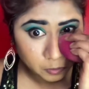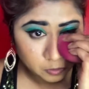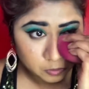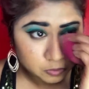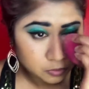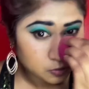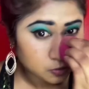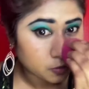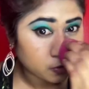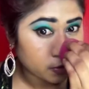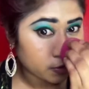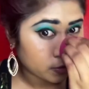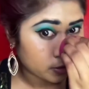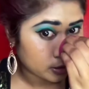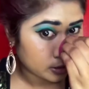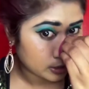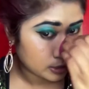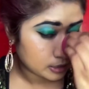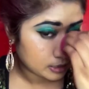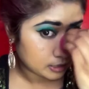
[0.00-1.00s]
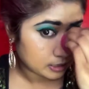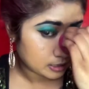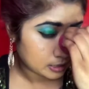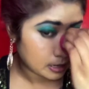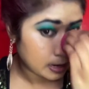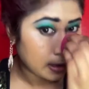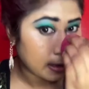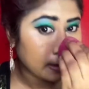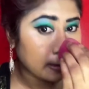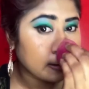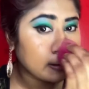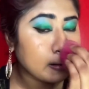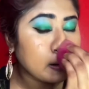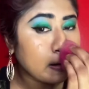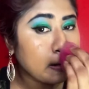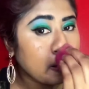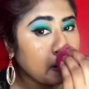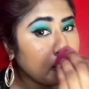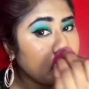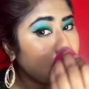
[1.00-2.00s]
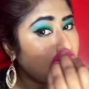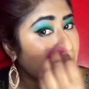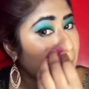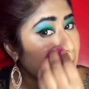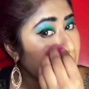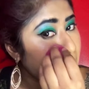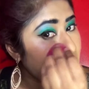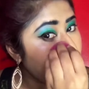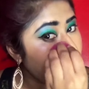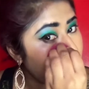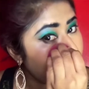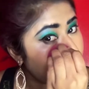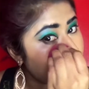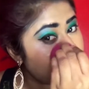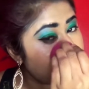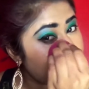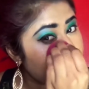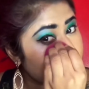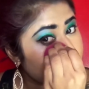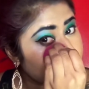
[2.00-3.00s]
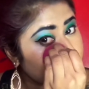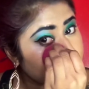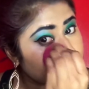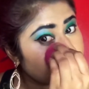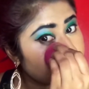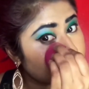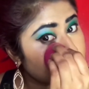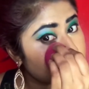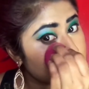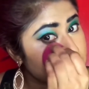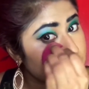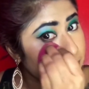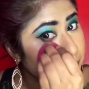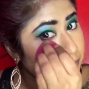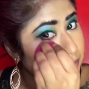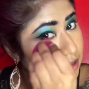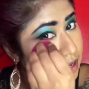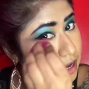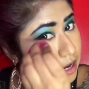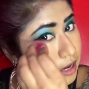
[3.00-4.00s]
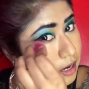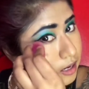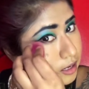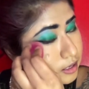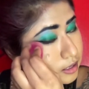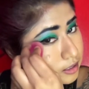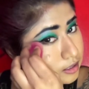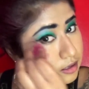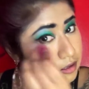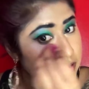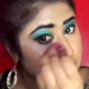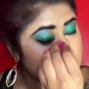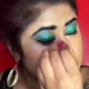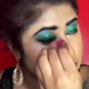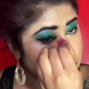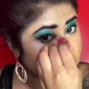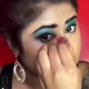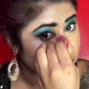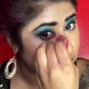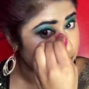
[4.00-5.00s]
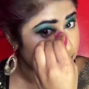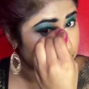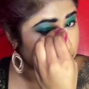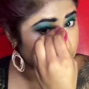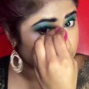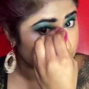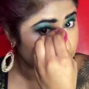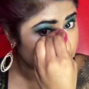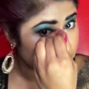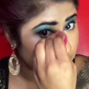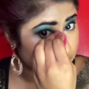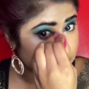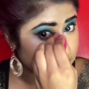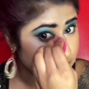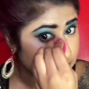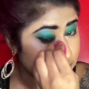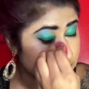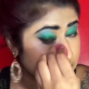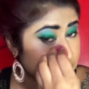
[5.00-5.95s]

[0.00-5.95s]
so I already did that. I finished up the eyes. Now I'm doing this